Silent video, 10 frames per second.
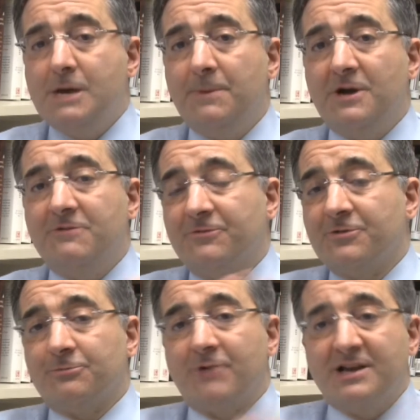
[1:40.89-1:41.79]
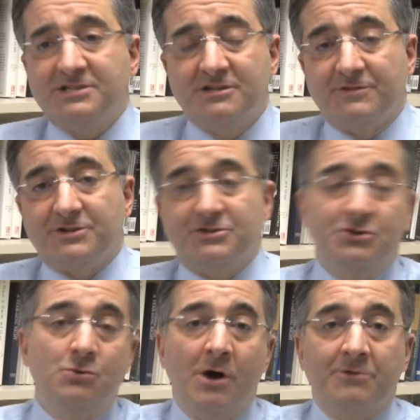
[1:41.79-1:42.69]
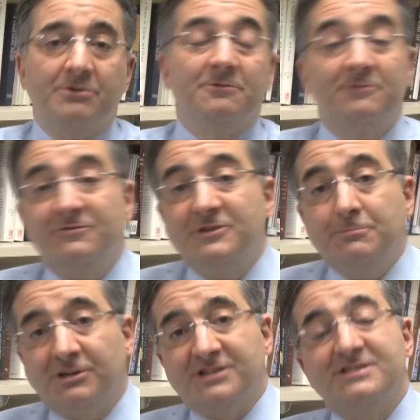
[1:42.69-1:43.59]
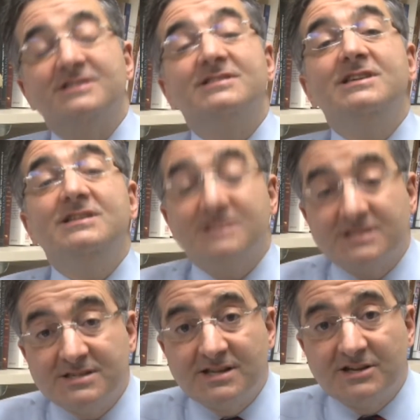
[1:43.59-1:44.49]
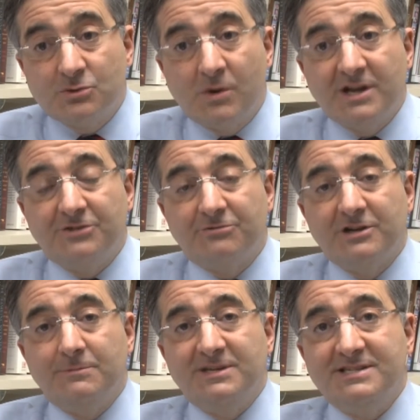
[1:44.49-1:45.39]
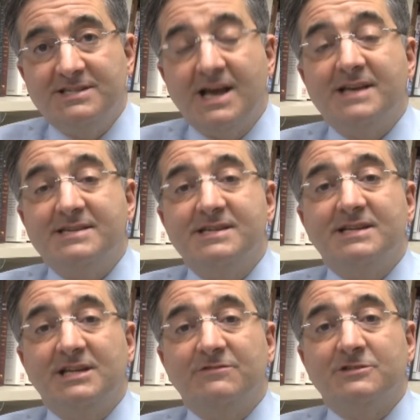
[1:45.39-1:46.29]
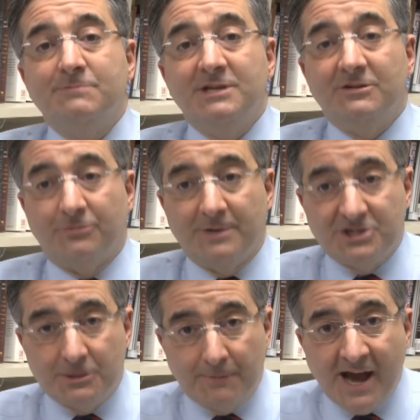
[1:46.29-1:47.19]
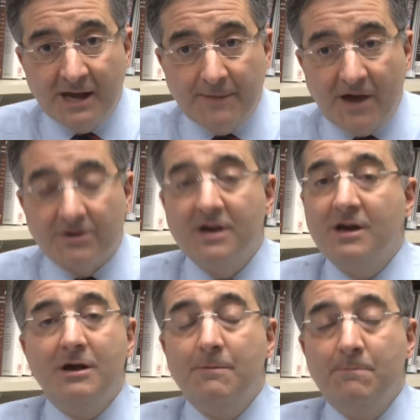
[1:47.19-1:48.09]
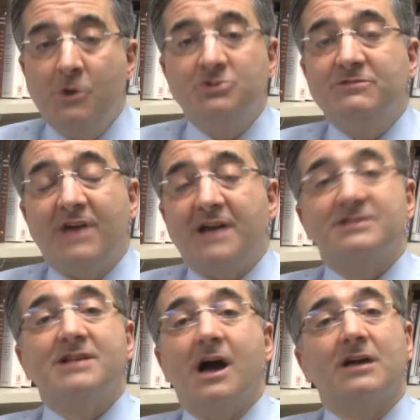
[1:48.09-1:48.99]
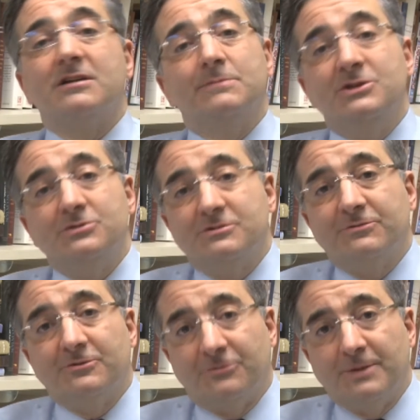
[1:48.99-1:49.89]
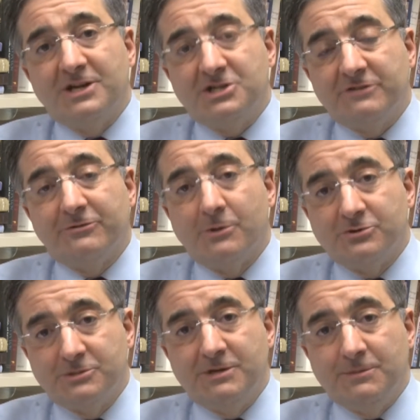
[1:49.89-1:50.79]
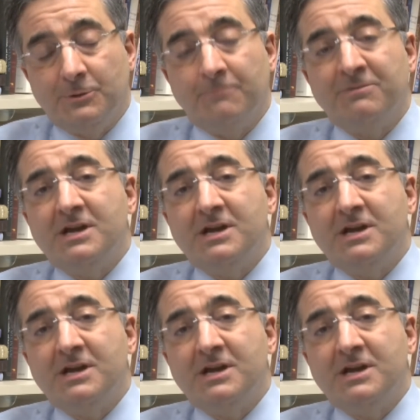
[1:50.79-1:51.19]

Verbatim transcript: but for the rest of the 250 plus diseases that 23andMe says it gives information back about, most of that is not going to be useful information for most people.